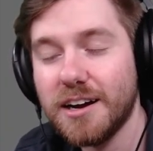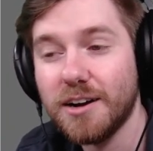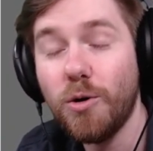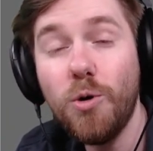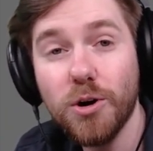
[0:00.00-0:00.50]

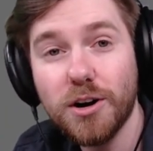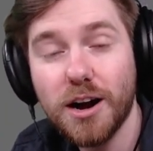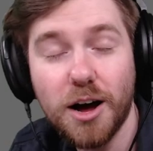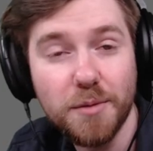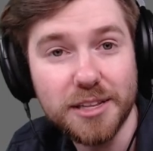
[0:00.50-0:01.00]
or
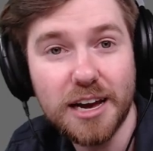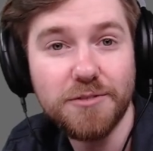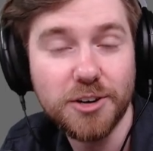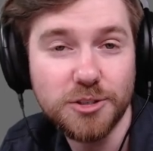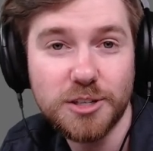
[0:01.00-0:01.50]
I'll be live
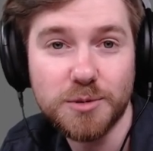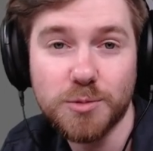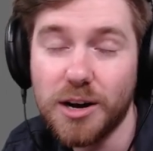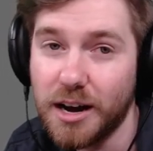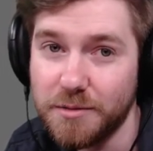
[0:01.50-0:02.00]
on YouTube as
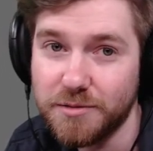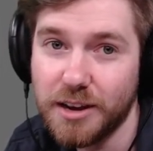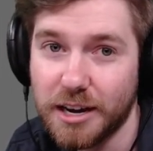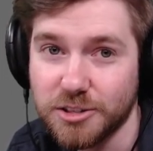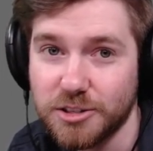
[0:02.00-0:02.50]
well. I've
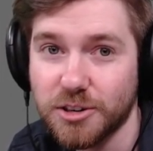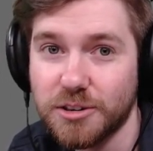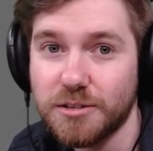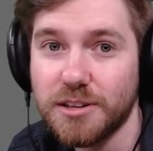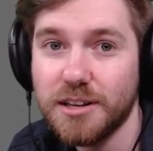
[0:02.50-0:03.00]
actually
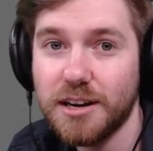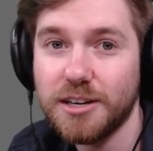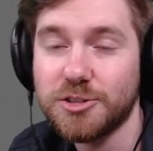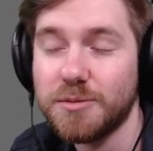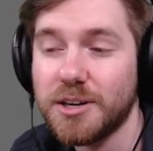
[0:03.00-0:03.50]
started
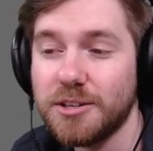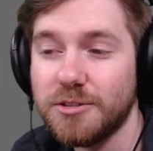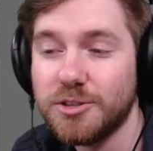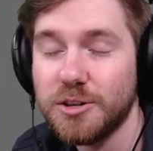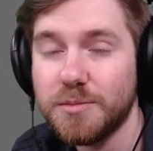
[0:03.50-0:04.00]
streaming on
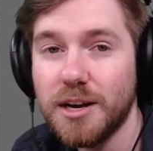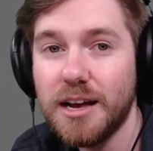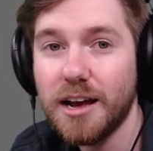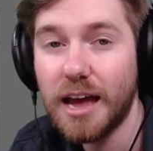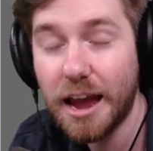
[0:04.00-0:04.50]
YouTube
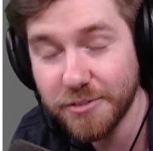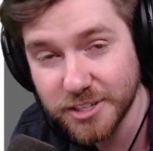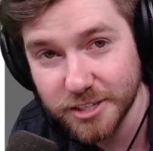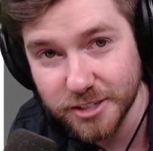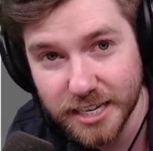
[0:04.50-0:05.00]
every
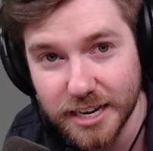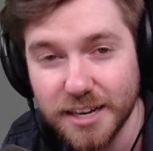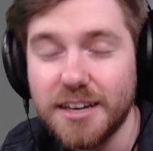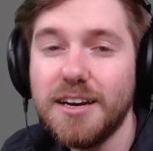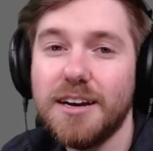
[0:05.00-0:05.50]
single
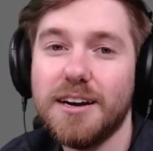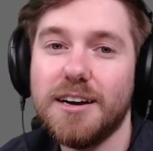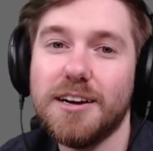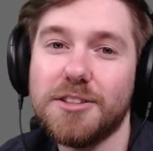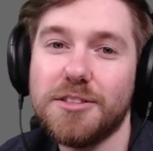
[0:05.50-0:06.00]
day,
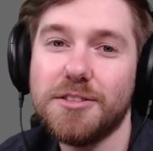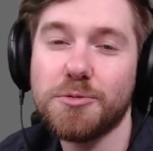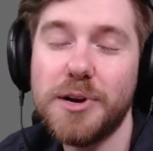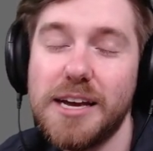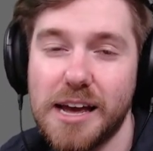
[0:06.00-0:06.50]

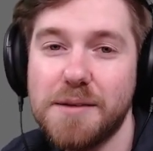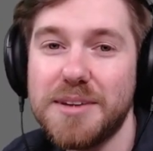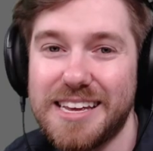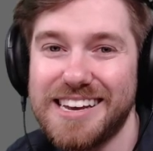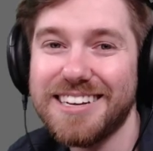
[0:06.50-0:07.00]
3 a.m.
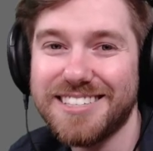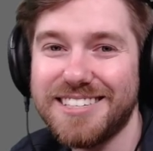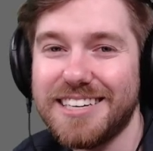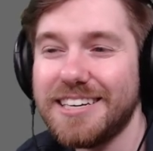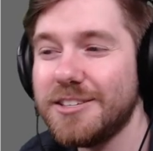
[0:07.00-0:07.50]

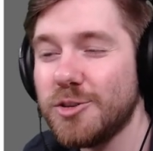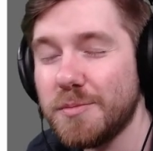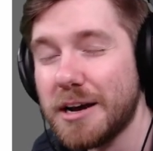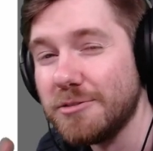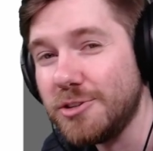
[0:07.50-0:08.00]
EST to
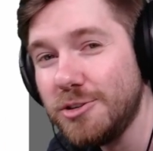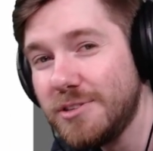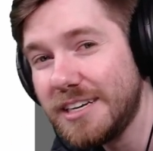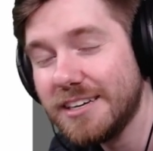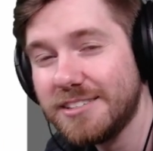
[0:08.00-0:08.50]
about noon
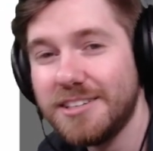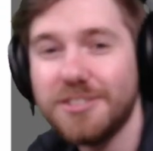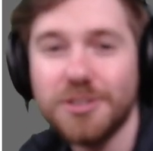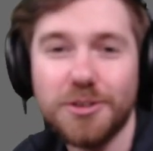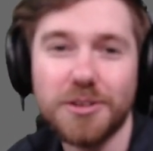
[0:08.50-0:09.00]
EST,
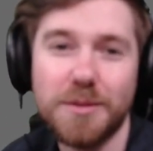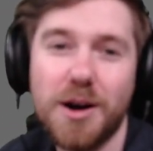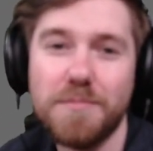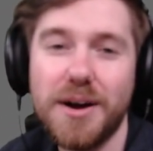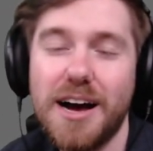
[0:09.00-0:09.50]
so come
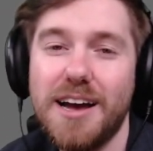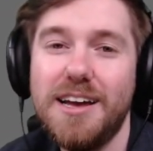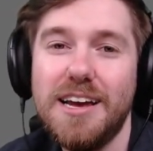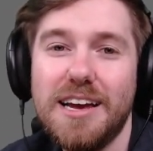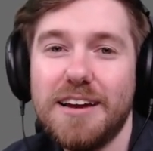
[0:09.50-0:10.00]
on by.
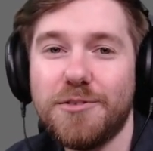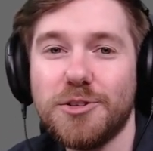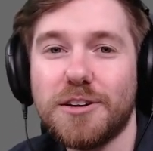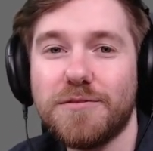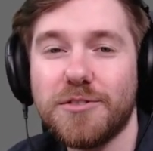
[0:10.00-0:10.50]
If you're
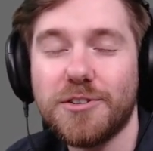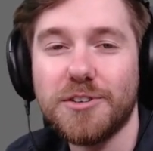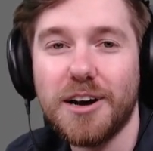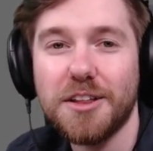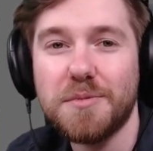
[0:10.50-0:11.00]
looking
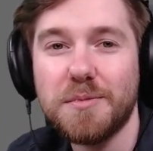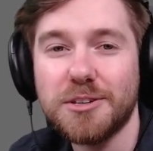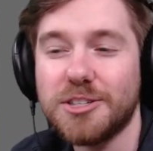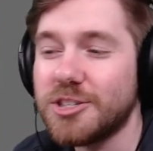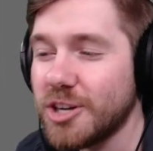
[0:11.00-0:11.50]
for other people
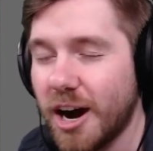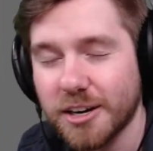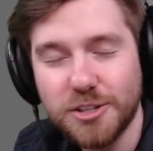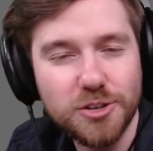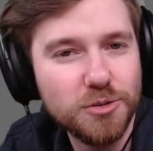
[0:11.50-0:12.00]
to just
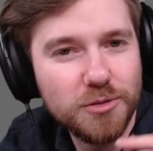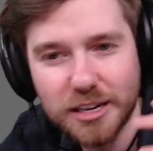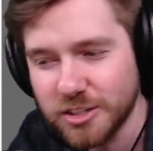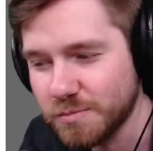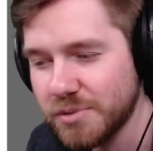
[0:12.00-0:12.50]
talk to
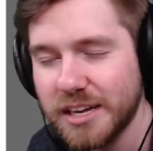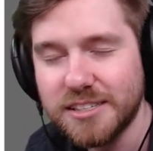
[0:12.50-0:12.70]
and just play